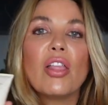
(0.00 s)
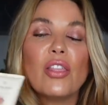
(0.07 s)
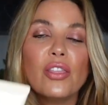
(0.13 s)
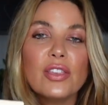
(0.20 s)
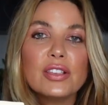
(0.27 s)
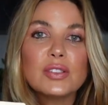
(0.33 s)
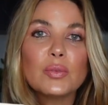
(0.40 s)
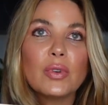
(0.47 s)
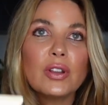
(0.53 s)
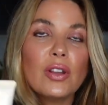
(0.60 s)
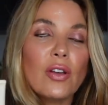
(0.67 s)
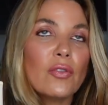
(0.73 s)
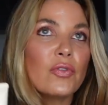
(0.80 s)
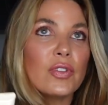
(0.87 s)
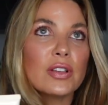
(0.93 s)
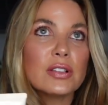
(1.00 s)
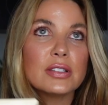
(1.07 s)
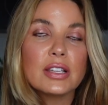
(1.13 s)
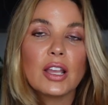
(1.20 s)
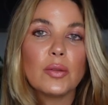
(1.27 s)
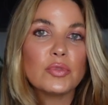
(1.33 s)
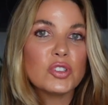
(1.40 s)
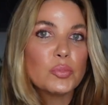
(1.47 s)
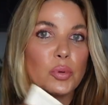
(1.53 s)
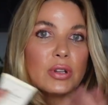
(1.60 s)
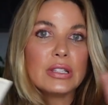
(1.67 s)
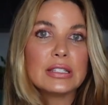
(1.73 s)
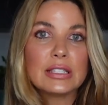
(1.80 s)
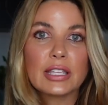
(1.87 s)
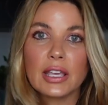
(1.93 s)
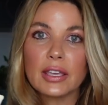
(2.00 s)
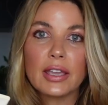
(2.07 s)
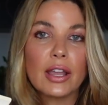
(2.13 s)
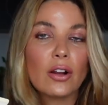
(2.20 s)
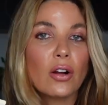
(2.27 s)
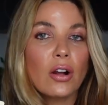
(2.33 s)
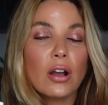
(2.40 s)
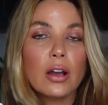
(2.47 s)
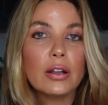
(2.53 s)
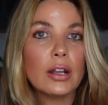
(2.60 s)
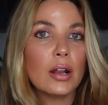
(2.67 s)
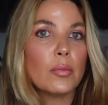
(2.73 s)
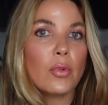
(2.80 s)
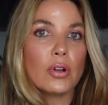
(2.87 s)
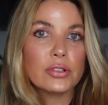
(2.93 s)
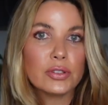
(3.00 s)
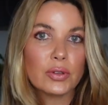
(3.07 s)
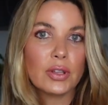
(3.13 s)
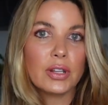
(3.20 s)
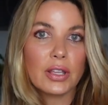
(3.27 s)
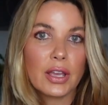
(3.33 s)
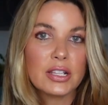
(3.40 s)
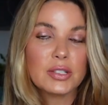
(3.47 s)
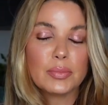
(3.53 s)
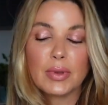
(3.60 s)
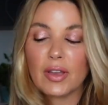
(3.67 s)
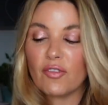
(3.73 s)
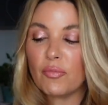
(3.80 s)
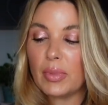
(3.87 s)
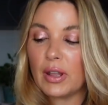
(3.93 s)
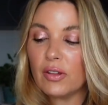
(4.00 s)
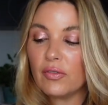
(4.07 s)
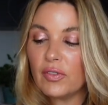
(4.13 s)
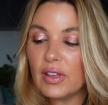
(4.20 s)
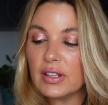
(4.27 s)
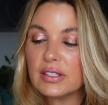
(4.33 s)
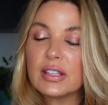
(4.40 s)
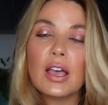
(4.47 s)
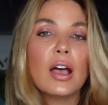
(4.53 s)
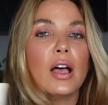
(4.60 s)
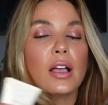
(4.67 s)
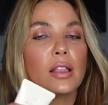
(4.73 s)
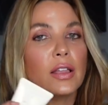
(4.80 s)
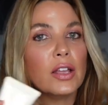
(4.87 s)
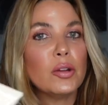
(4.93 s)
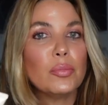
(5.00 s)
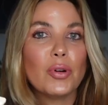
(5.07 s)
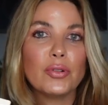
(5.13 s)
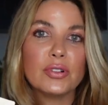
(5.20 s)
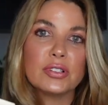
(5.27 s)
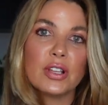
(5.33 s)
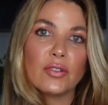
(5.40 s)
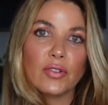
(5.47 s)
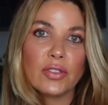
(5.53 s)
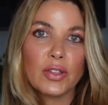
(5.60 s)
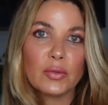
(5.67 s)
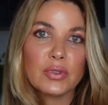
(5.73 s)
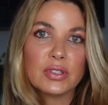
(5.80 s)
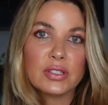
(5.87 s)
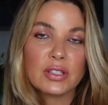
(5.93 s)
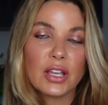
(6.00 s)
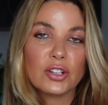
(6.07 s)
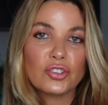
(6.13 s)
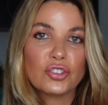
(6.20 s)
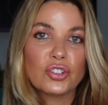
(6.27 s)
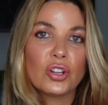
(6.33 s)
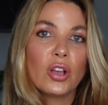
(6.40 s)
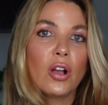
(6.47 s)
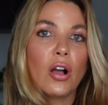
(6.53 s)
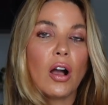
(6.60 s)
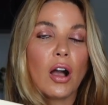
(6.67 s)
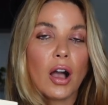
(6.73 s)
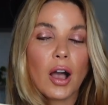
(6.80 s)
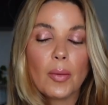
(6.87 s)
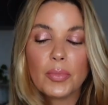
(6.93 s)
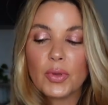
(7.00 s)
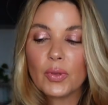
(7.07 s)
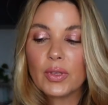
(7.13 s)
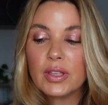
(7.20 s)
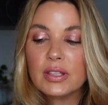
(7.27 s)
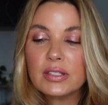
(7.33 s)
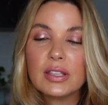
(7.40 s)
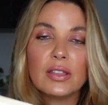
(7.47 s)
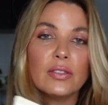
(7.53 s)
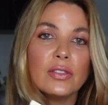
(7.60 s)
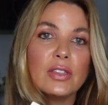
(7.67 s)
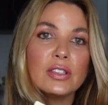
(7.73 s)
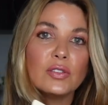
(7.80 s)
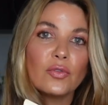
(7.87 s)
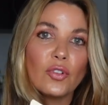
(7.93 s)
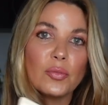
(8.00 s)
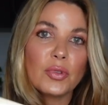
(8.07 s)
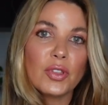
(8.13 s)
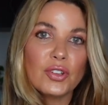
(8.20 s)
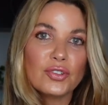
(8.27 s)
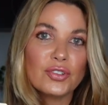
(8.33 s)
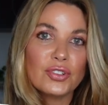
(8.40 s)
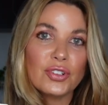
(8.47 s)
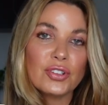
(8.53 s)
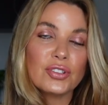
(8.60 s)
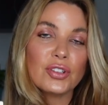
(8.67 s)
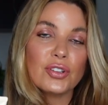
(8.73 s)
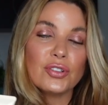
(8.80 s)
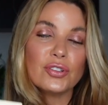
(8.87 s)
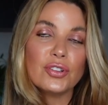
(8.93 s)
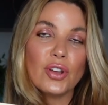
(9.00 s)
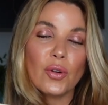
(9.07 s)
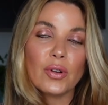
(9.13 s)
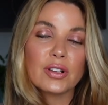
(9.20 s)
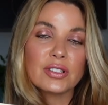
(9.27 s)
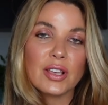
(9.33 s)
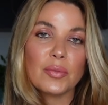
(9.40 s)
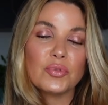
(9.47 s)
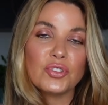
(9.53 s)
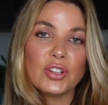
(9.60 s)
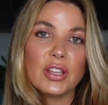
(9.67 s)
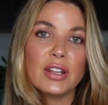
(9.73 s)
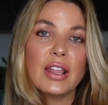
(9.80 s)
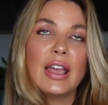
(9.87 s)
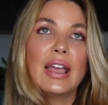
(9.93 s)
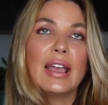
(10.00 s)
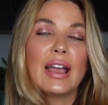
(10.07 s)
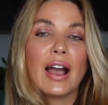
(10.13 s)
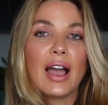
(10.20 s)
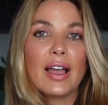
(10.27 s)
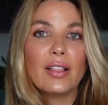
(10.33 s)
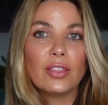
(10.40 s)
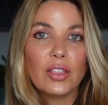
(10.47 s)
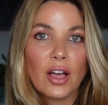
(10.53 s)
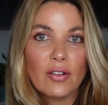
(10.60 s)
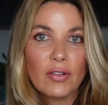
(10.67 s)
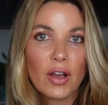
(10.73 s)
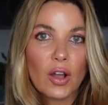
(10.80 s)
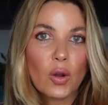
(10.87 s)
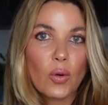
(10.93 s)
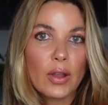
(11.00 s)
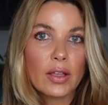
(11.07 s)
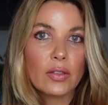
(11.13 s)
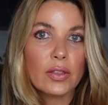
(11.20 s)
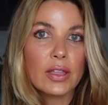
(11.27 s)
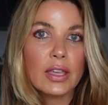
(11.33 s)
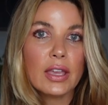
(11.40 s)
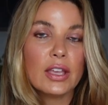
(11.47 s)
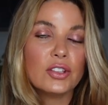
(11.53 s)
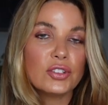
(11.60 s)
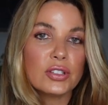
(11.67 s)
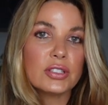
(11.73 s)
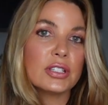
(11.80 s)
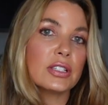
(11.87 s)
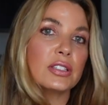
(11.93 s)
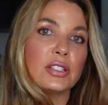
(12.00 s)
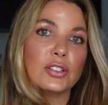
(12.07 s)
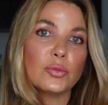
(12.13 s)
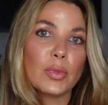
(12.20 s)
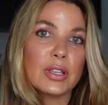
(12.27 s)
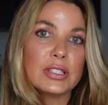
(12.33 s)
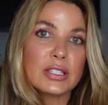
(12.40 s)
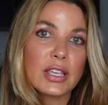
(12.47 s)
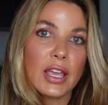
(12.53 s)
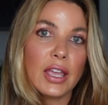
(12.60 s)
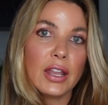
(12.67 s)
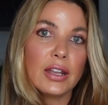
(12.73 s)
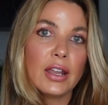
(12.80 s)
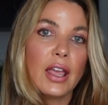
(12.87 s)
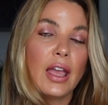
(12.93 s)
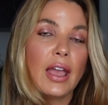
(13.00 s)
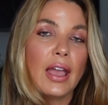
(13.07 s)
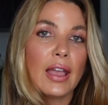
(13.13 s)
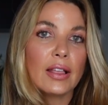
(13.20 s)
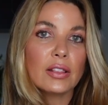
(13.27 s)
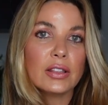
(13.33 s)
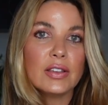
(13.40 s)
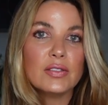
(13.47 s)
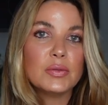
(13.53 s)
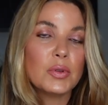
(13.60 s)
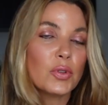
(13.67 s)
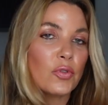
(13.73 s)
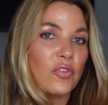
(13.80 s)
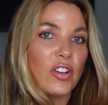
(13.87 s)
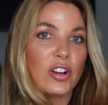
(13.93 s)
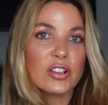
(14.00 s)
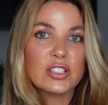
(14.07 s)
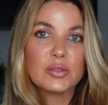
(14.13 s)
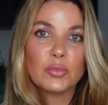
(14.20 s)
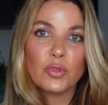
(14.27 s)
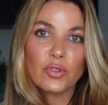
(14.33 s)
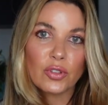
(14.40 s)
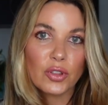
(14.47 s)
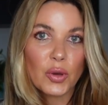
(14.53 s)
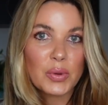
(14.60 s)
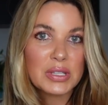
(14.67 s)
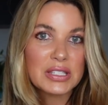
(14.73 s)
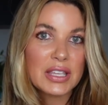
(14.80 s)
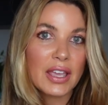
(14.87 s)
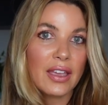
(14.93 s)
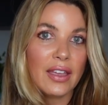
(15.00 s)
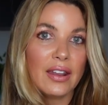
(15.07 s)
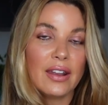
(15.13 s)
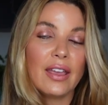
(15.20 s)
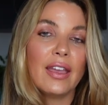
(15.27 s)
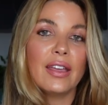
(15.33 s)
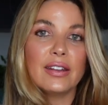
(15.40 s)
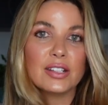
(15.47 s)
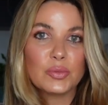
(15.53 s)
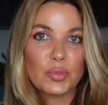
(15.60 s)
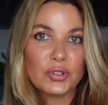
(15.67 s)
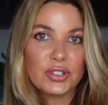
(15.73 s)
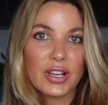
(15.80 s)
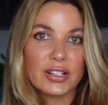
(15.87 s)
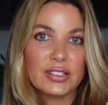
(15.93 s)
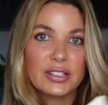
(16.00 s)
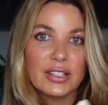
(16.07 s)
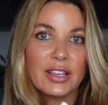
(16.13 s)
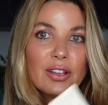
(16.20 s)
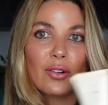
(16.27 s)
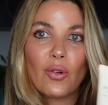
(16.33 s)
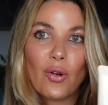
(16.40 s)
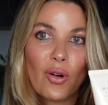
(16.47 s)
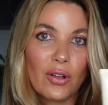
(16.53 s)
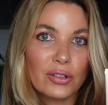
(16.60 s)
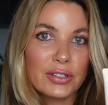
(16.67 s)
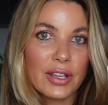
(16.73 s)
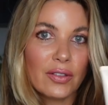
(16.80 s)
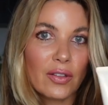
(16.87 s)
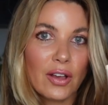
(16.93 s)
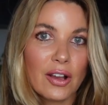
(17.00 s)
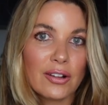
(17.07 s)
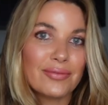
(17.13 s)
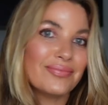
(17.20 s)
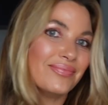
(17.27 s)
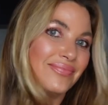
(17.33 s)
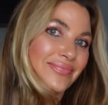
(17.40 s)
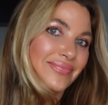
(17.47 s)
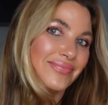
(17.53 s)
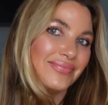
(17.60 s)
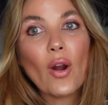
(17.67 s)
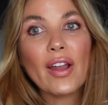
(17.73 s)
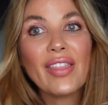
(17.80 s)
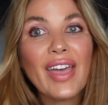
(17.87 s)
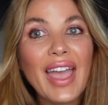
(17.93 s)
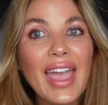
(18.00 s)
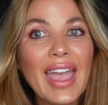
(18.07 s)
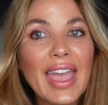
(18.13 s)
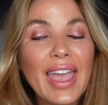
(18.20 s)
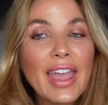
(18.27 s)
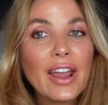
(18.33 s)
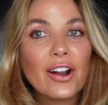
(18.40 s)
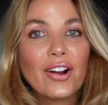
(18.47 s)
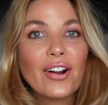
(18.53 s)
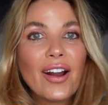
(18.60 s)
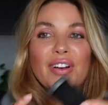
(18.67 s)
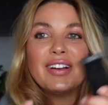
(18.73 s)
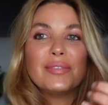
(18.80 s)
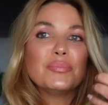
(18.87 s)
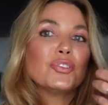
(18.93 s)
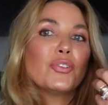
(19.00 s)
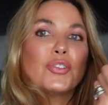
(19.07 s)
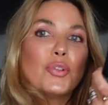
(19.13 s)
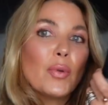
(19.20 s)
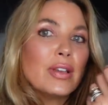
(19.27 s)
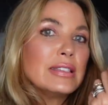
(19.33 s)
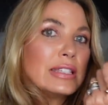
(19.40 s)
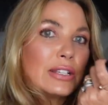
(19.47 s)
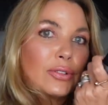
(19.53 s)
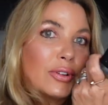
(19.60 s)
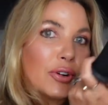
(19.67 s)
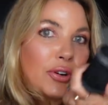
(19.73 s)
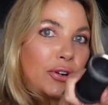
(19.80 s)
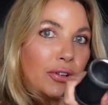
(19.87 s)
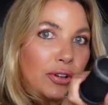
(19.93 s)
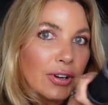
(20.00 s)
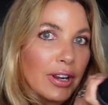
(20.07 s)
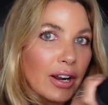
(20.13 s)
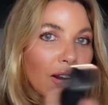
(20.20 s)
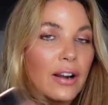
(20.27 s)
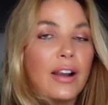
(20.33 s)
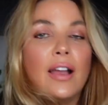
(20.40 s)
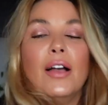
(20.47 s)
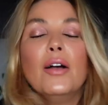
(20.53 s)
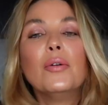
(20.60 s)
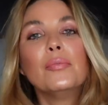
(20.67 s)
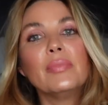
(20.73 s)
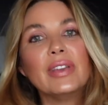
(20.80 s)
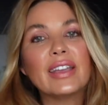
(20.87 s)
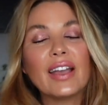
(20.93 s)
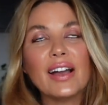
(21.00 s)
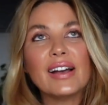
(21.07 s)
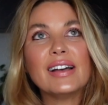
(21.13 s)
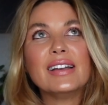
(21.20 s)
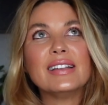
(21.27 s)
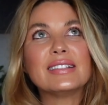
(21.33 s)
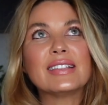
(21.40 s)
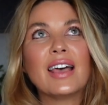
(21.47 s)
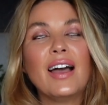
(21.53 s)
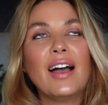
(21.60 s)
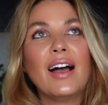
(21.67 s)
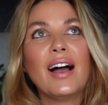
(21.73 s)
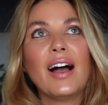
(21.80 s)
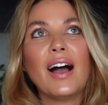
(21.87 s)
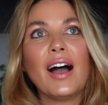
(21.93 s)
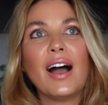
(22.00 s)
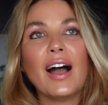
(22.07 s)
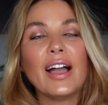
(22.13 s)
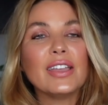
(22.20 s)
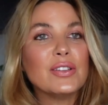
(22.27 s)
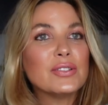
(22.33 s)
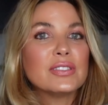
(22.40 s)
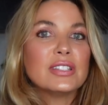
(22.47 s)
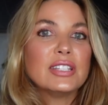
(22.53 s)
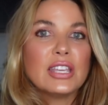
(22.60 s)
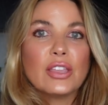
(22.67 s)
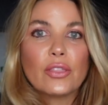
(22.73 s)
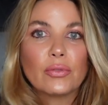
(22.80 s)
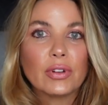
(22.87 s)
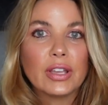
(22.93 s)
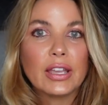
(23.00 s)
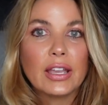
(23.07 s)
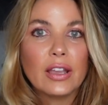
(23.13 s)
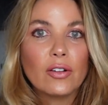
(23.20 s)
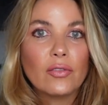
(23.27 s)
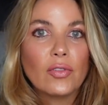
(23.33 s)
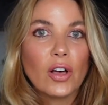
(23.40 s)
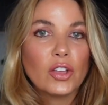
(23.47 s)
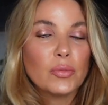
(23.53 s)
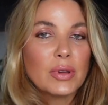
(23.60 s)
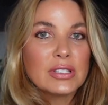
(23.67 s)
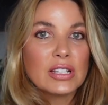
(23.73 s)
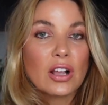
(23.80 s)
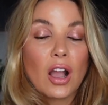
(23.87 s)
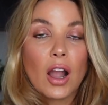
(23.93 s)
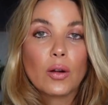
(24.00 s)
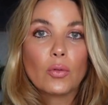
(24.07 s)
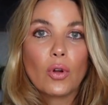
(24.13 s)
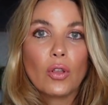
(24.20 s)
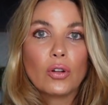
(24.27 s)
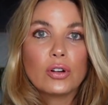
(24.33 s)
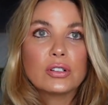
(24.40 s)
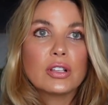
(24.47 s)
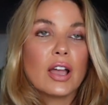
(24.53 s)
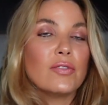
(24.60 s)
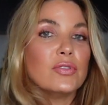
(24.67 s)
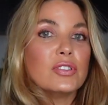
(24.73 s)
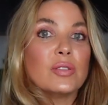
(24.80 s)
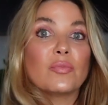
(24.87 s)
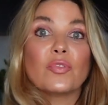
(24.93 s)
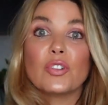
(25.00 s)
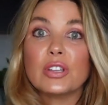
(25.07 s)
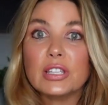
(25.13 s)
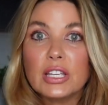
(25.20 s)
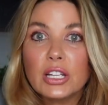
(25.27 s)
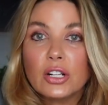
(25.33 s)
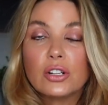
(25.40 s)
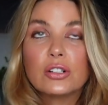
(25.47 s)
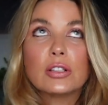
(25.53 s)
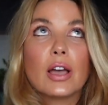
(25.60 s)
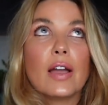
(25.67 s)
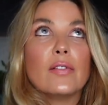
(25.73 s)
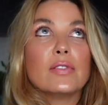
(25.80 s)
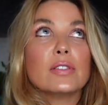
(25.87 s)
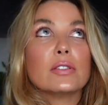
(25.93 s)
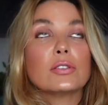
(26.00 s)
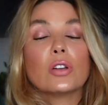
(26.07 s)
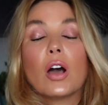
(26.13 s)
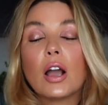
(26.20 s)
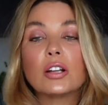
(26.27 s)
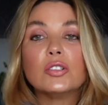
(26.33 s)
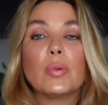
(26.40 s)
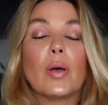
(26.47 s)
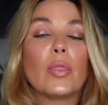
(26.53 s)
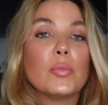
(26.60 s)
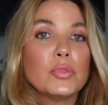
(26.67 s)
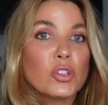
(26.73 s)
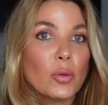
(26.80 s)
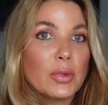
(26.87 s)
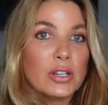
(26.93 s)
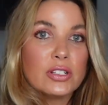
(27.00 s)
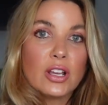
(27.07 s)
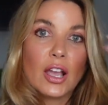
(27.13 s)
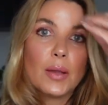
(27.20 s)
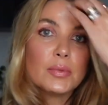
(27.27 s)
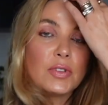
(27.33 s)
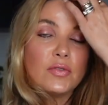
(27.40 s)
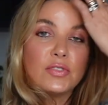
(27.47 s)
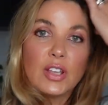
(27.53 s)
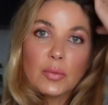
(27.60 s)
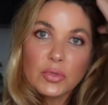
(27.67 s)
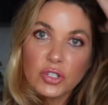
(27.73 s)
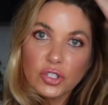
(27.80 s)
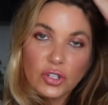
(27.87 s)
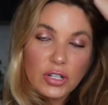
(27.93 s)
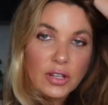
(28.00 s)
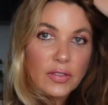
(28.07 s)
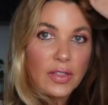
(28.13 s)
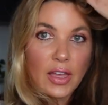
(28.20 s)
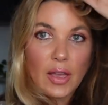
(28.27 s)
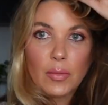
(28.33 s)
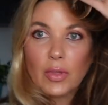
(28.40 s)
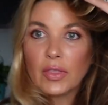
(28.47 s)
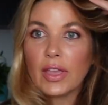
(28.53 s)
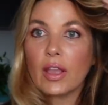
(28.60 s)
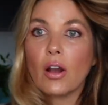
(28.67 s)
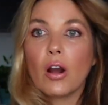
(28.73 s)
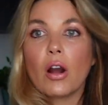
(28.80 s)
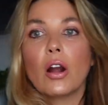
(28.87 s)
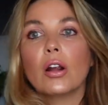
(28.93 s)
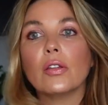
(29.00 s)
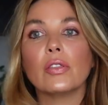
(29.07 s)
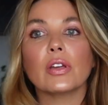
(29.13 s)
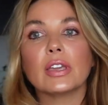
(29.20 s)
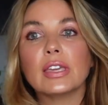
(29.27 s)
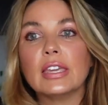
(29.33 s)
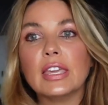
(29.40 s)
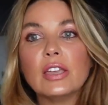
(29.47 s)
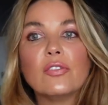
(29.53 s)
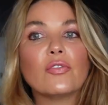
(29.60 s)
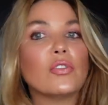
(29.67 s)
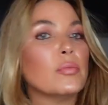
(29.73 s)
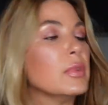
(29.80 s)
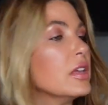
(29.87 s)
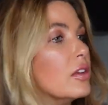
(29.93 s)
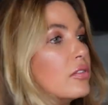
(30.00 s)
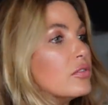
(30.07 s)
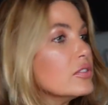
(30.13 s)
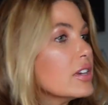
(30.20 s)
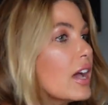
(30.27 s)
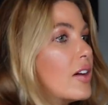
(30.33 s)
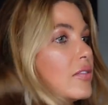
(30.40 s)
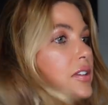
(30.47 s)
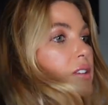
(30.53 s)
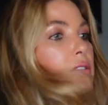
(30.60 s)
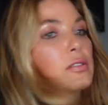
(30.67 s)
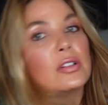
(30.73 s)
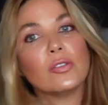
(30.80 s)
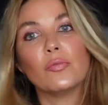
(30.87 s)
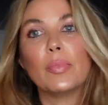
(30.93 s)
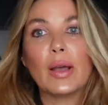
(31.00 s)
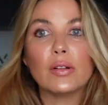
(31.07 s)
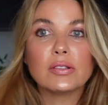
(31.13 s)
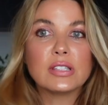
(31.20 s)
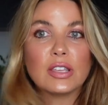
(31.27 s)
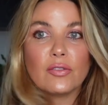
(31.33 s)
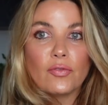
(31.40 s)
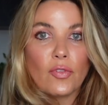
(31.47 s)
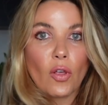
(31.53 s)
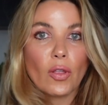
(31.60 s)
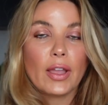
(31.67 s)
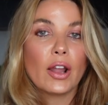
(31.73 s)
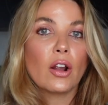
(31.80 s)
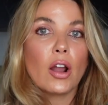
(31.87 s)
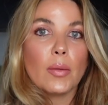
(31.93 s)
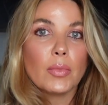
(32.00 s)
This one feels like I'm just putting skincare on and I'm also getting SPF benefits. Clé does everything with such opulence and this formulation is no exception I love how quickly it just sinks into my skin, leaves me with very smooth glowy skin, and is protecting it all day long. For the hair, I'm showing you a single curler here because I use the T3 volumizing hot rollers. I've used them for years. I've talked about them so many times. I've demonstrated them. They are the key for me to having kind of bouncy full hair.